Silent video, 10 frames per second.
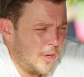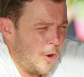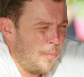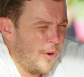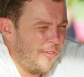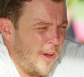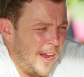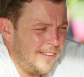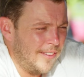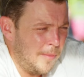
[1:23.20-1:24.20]
I'm gonna go book a
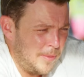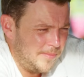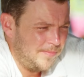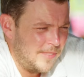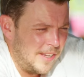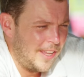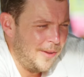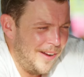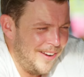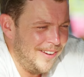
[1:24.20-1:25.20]
flight ASAP and
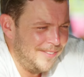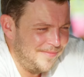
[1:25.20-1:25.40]
get you out of here.